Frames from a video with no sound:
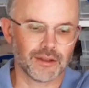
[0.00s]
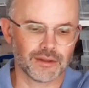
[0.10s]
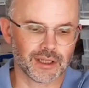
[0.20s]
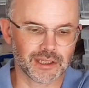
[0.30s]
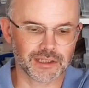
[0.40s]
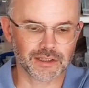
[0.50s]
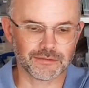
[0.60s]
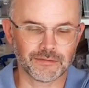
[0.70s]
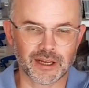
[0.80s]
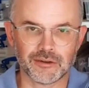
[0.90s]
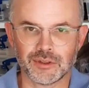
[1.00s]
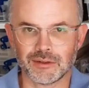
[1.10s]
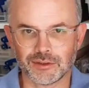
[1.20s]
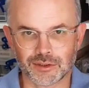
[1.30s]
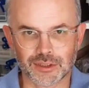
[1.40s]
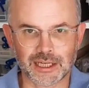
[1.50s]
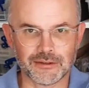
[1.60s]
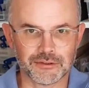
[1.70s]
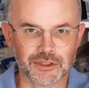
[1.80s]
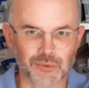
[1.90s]
things found, other
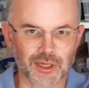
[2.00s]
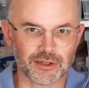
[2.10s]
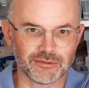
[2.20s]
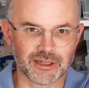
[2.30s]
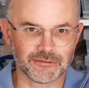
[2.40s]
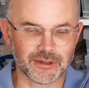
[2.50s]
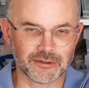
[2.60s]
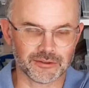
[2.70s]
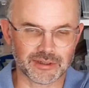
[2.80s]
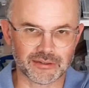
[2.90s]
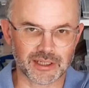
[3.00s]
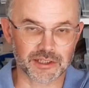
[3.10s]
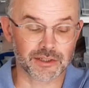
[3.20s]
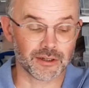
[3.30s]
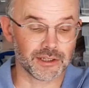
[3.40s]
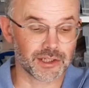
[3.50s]
graves as well, found around that site.